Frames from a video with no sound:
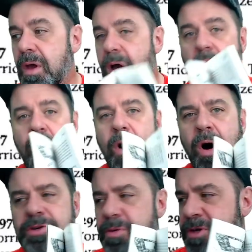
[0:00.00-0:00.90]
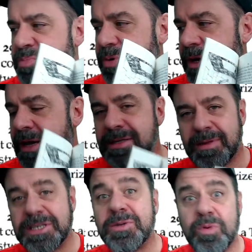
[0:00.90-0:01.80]
Oh, also in this book, guys,
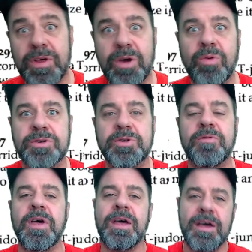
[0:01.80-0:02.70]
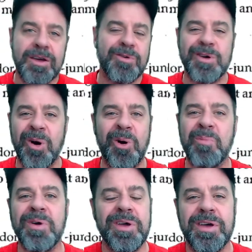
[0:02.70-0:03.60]
this is really cool. So if you're at
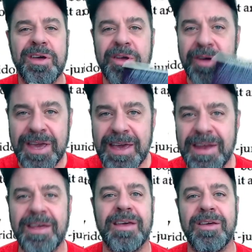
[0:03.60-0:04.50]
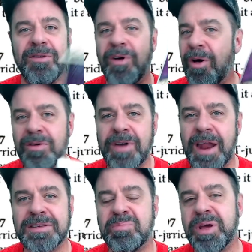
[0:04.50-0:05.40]
home, your kid, you've, all you've
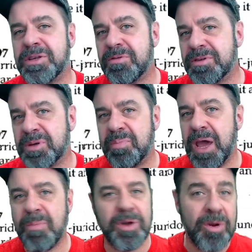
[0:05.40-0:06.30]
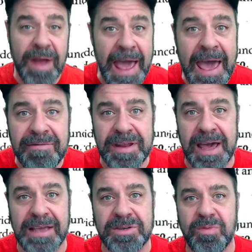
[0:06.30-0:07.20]
got is a pencil and some paper. You don't have
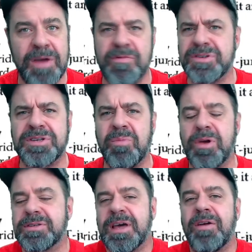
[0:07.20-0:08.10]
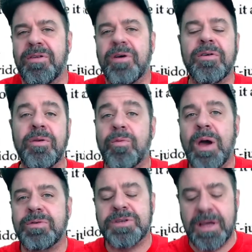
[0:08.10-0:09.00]
dice, right? For some reason, I don't know. You don't.
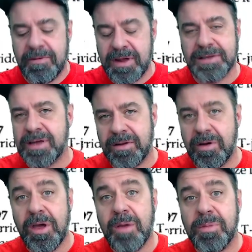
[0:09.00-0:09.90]
Why would you not have dice? I don't know.